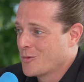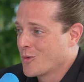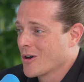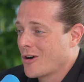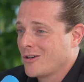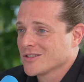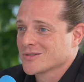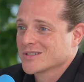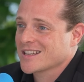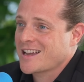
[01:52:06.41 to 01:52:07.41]
wear all
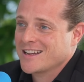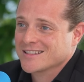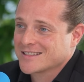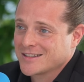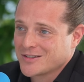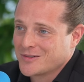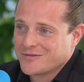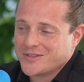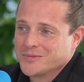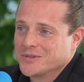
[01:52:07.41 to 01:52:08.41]
sorts of hats that don't
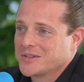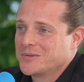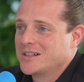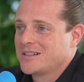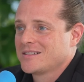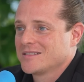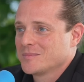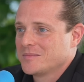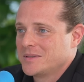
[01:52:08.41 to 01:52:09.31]
fit really well. Yeah.